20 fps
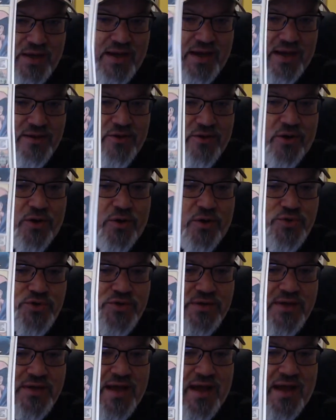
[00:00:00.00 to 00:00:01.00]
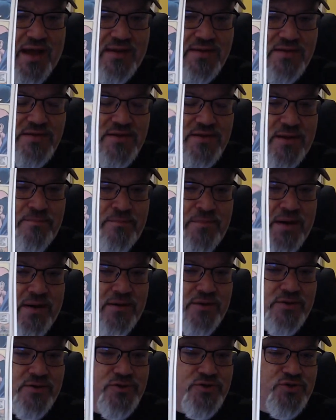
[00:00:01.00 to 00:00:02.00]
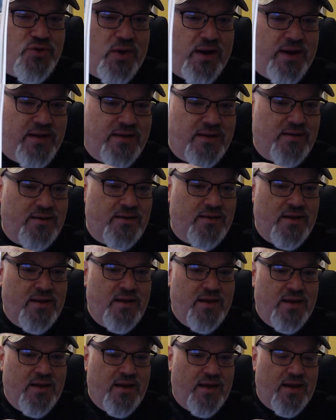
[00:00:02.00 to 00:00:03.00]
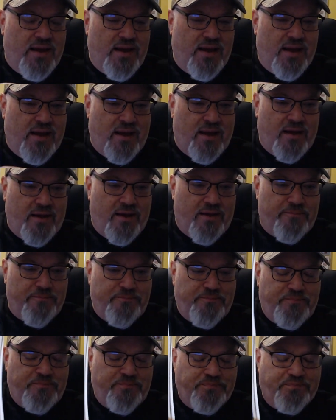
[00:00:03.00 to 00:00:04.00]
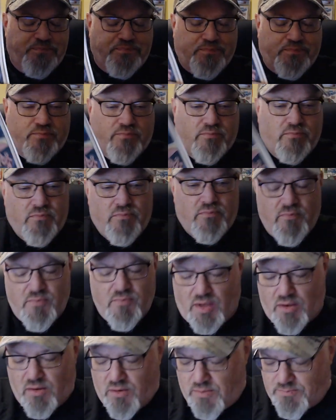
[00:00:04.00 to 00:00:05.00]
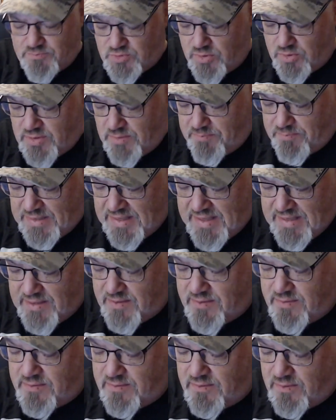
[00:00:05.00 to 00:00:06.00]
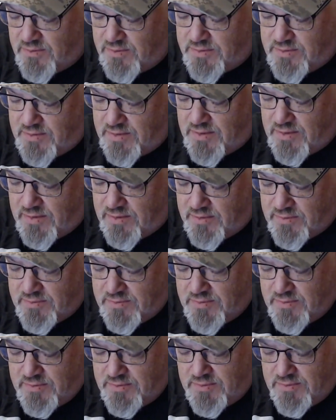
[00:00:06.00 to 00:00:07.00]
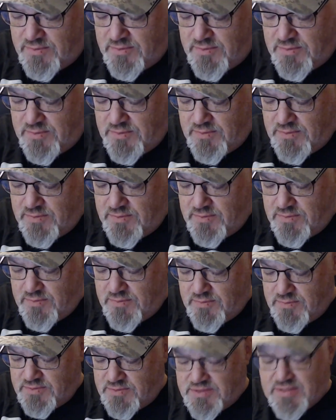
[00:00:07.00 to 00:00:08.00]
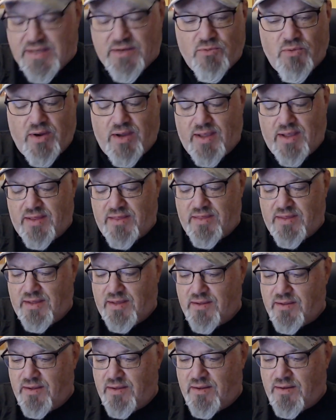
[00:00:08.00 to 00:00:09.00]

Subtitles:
got your ocean guys, Submariner, Triton. I'm drawing a blank on Stingray, I think.